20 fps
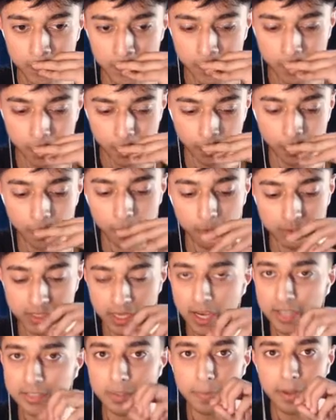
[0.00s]
Oh no, is
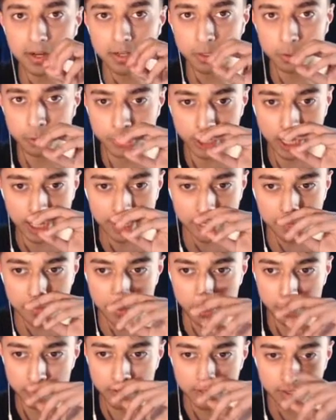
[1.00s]
Hex about to go Shaggy
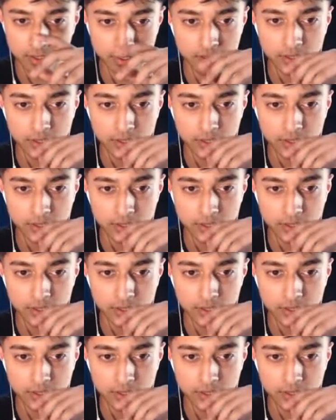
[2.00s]
mode?